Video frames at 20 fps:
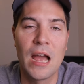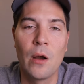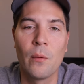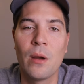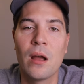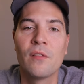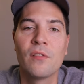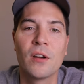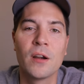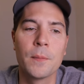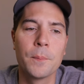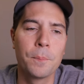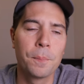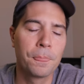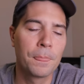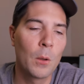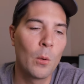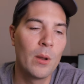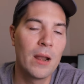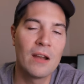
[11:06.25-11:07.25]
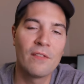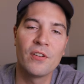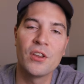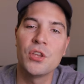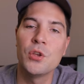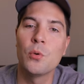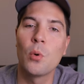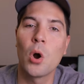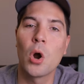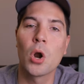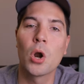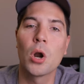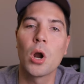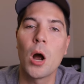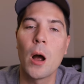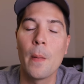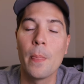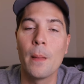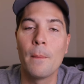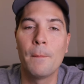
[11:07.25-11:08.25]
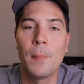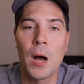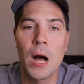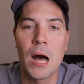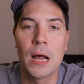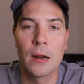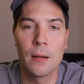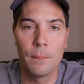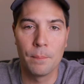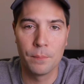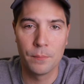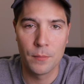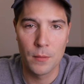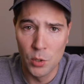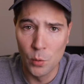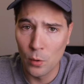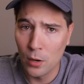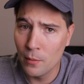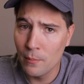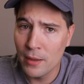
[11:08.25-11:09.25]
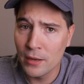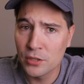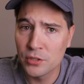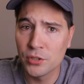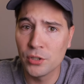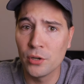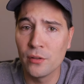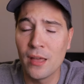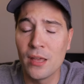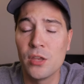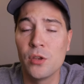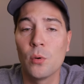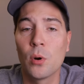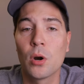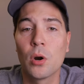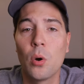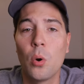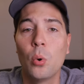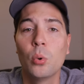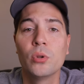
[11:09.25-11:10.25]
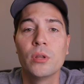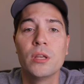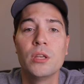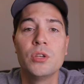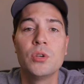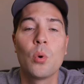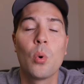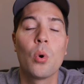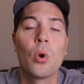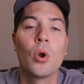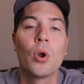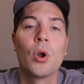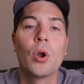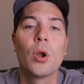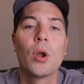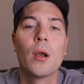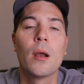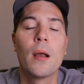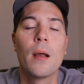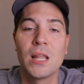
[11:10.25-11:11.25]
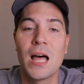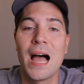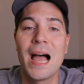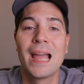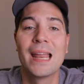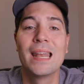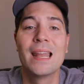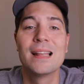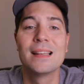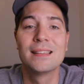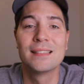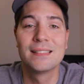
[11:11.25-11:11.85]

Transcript: However, whenever you are on the bottom, you want to make sure that you are holding your line